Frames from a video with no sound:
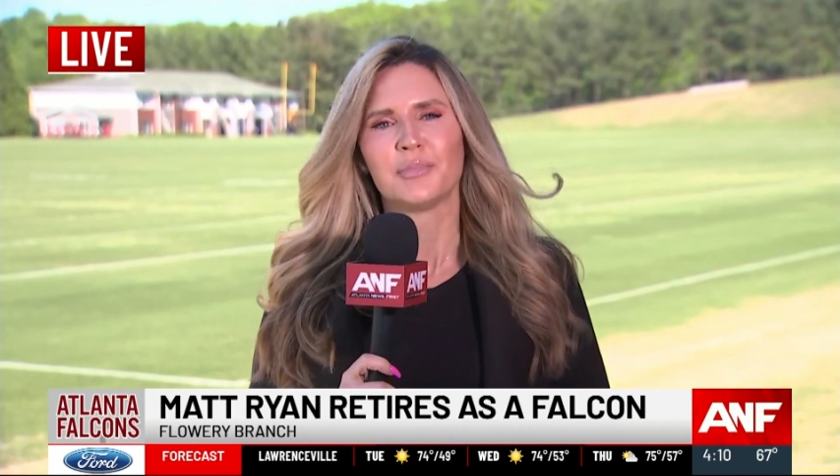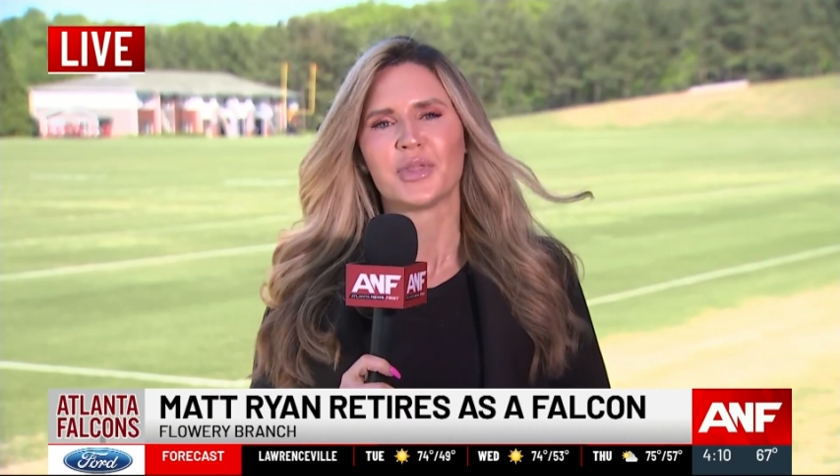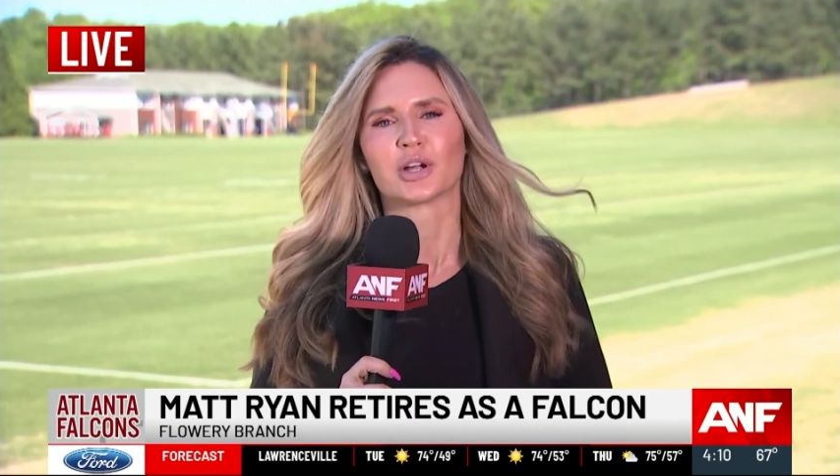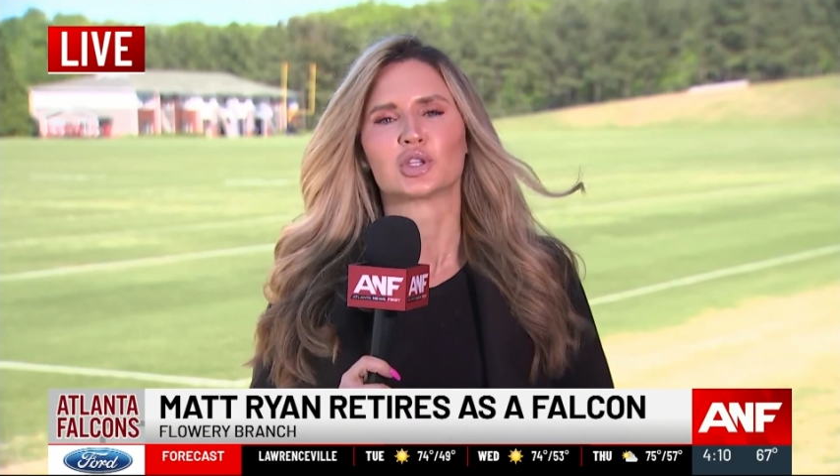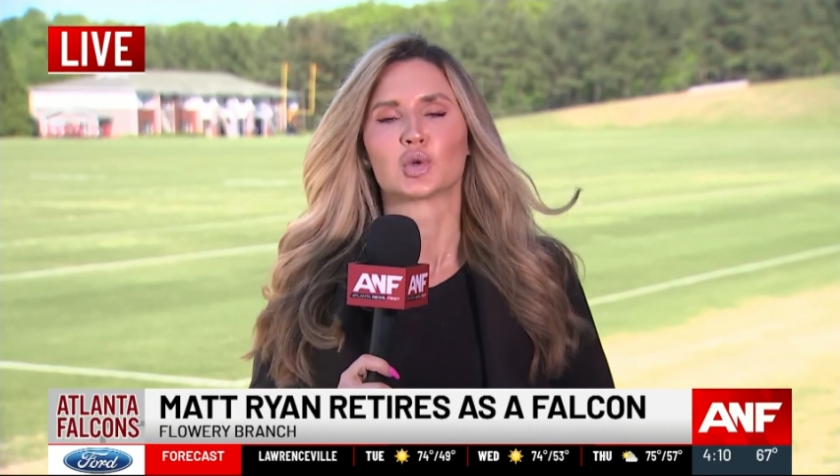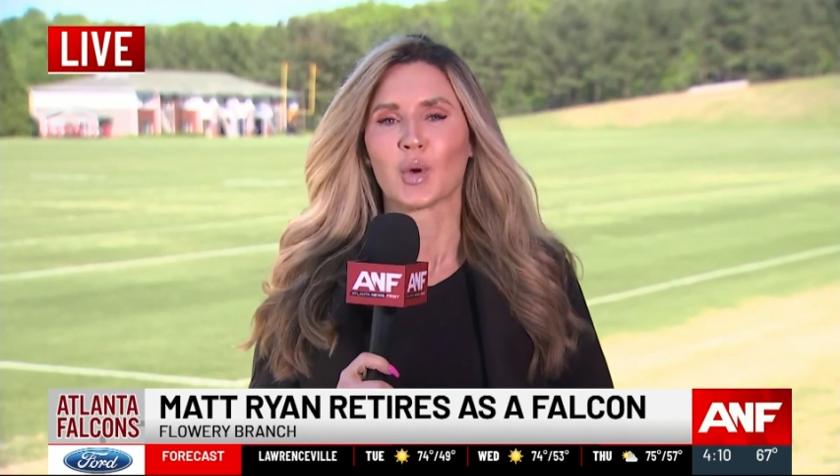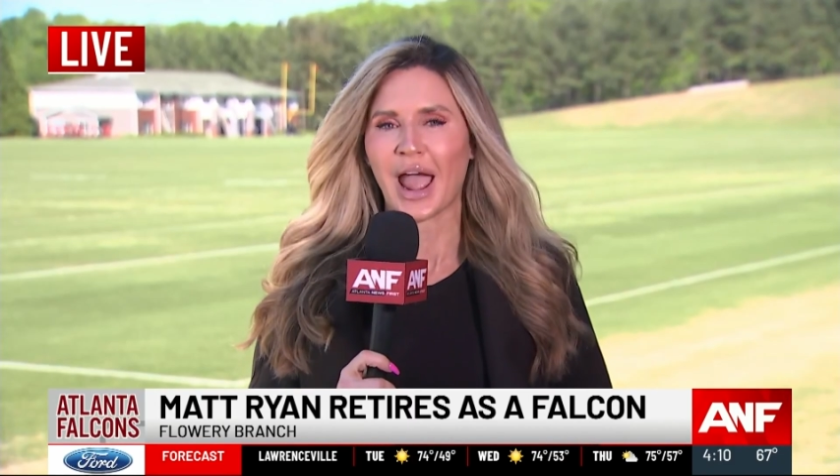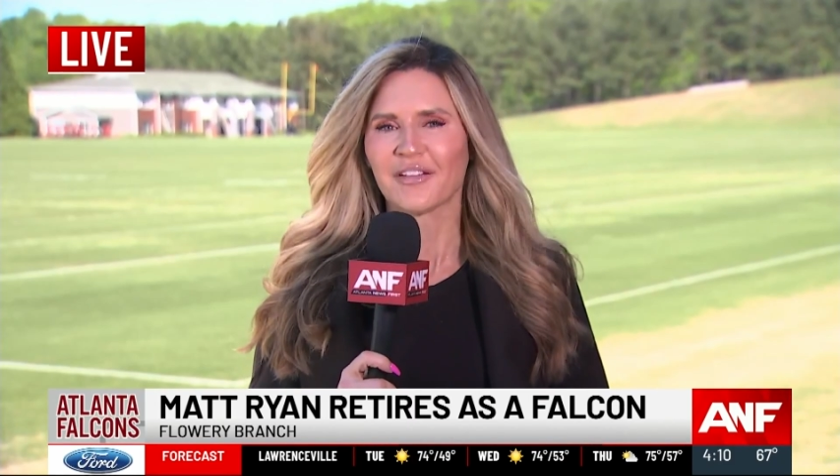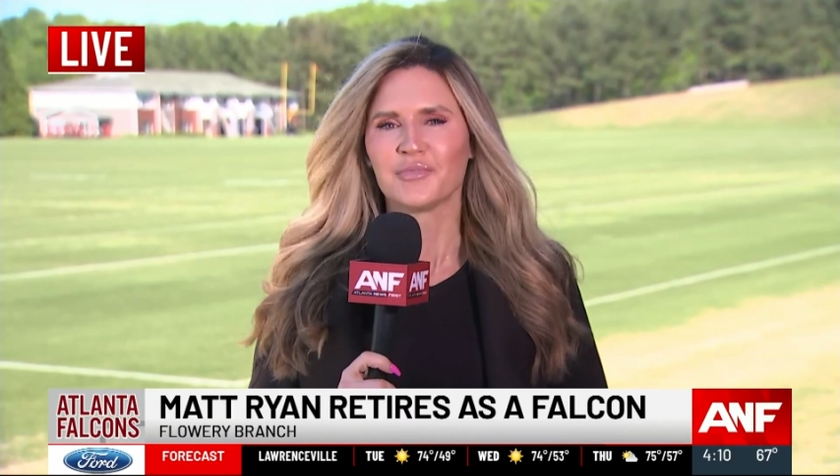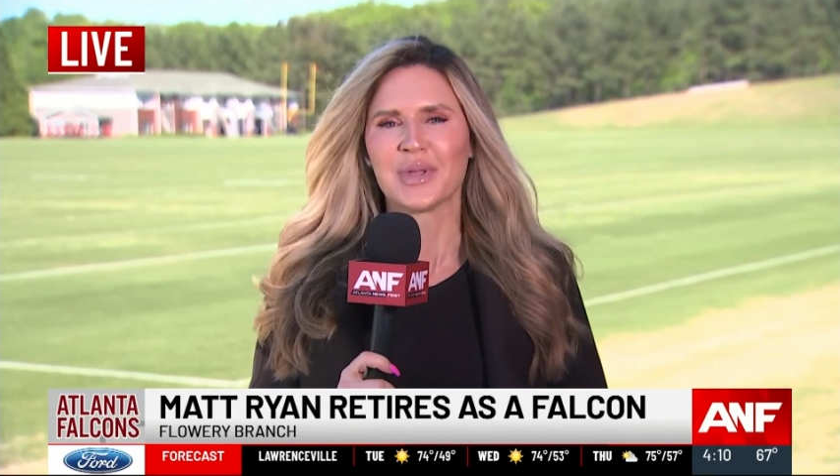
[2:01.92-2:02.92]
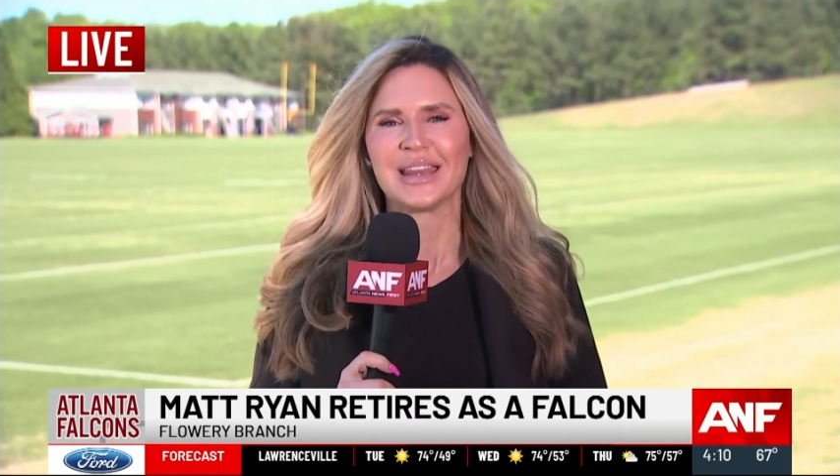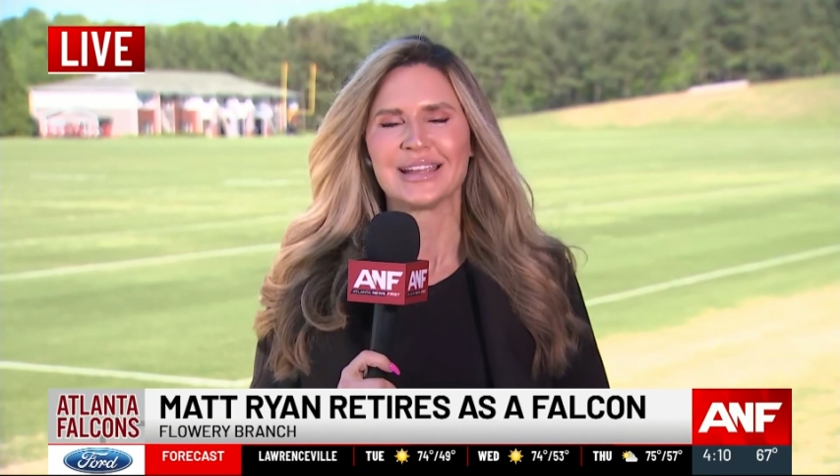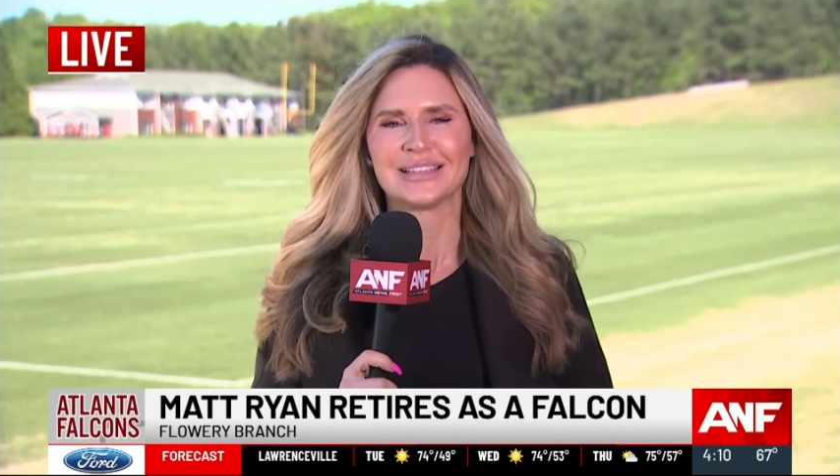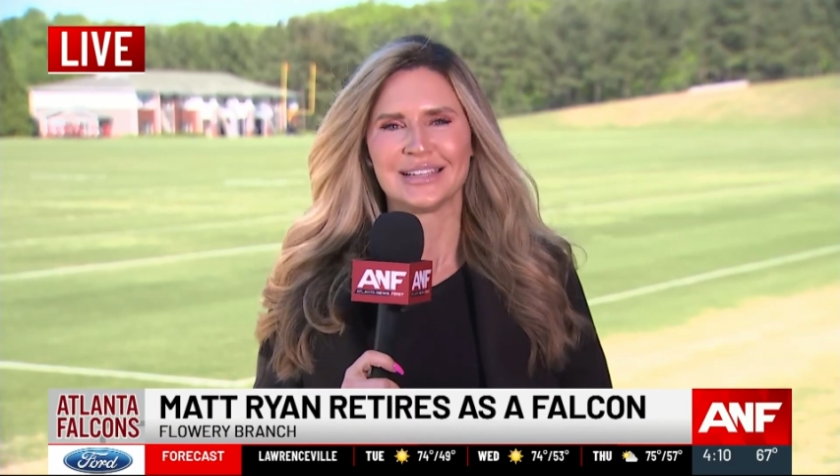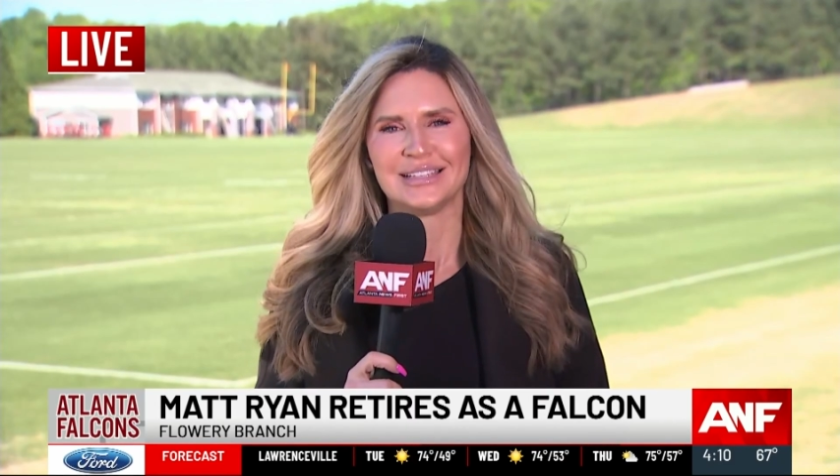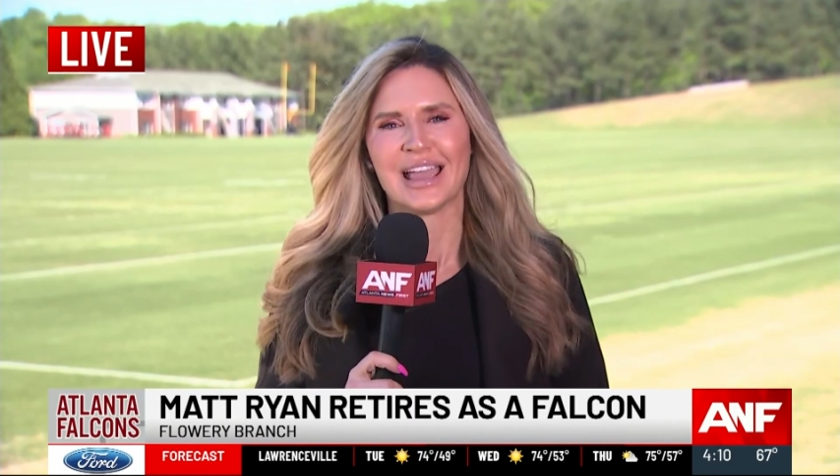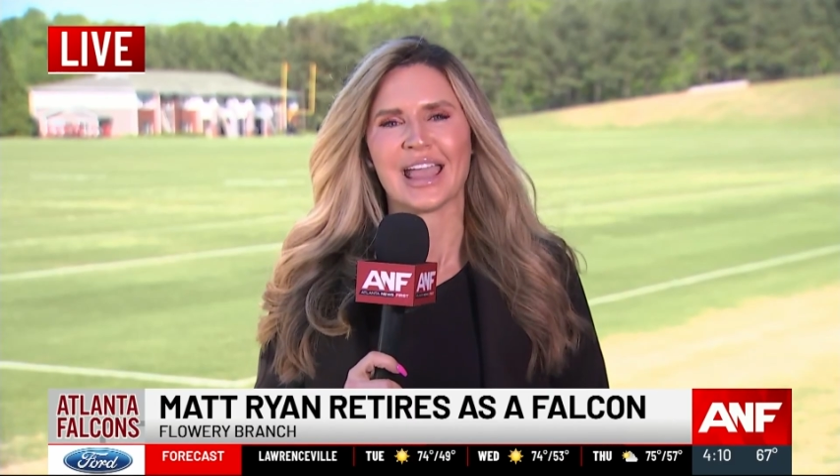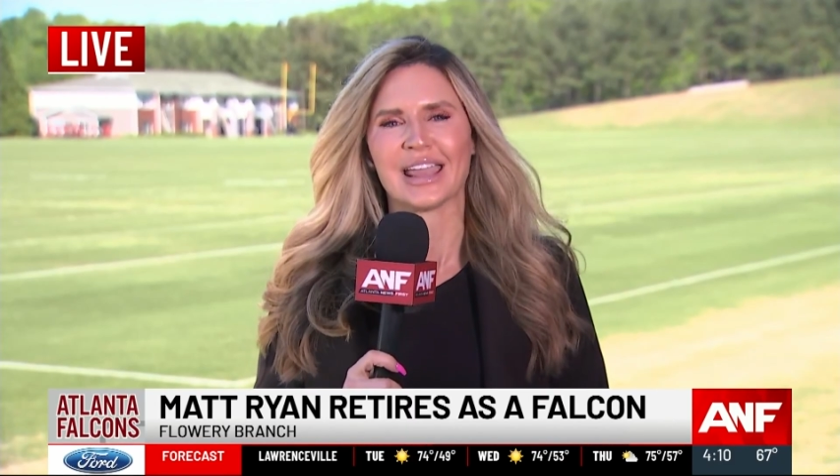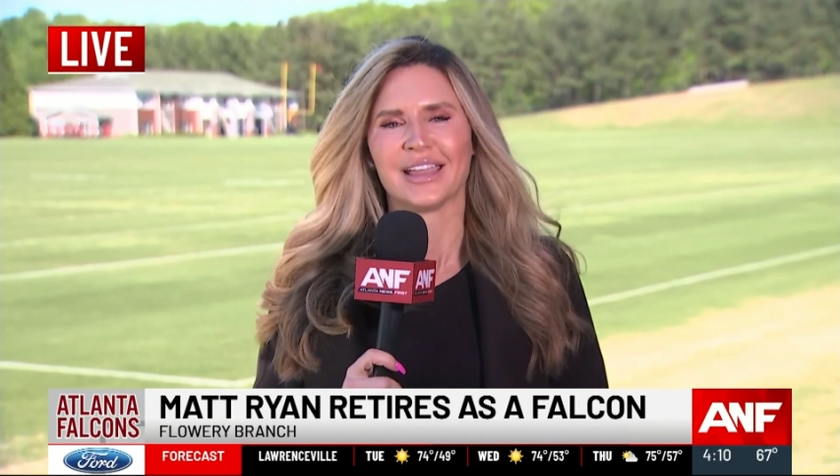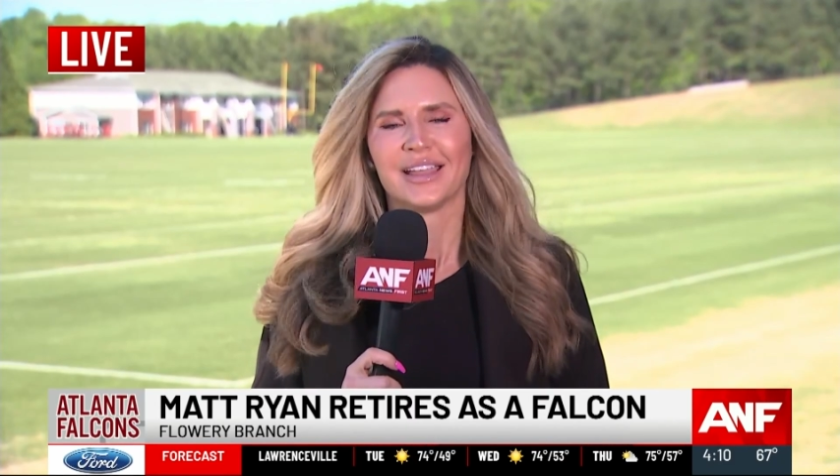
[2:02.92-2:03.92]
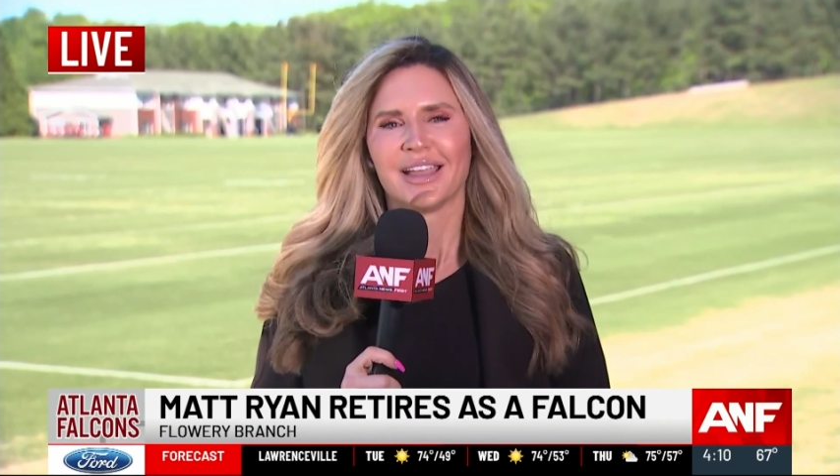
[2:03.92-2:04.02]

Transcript: up their draft beating today,